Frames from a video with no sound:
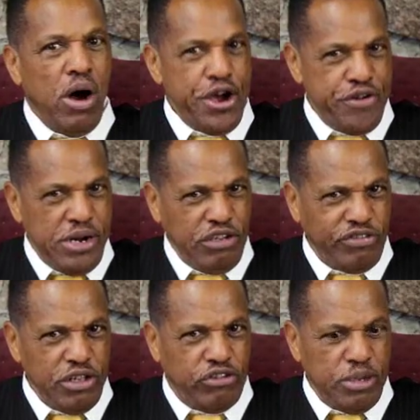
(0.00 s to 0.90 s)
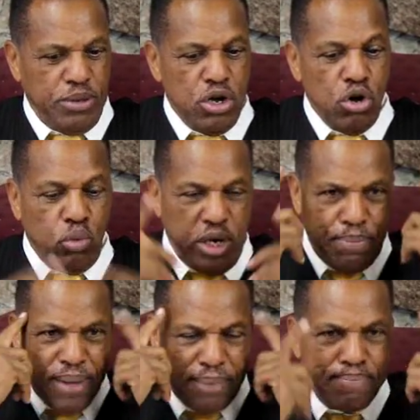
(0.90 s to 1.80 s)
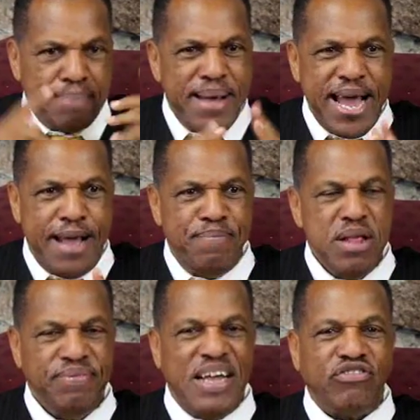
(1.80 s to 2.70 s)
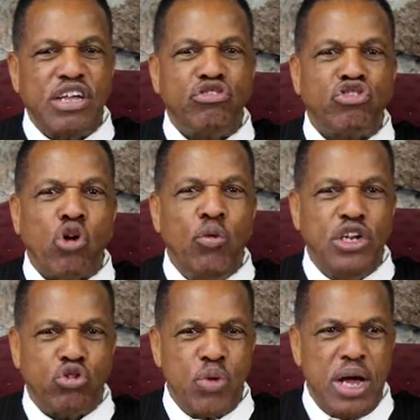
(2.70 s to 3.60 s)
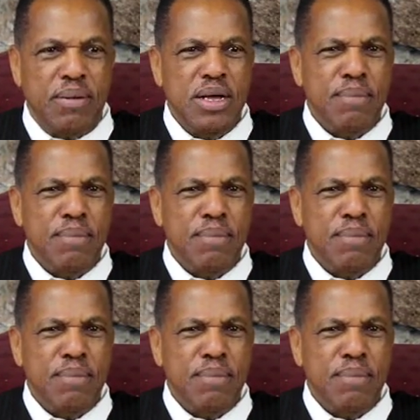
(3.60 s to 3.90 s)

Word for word: Are you listening to me? What about my mind? That's that soulless realm.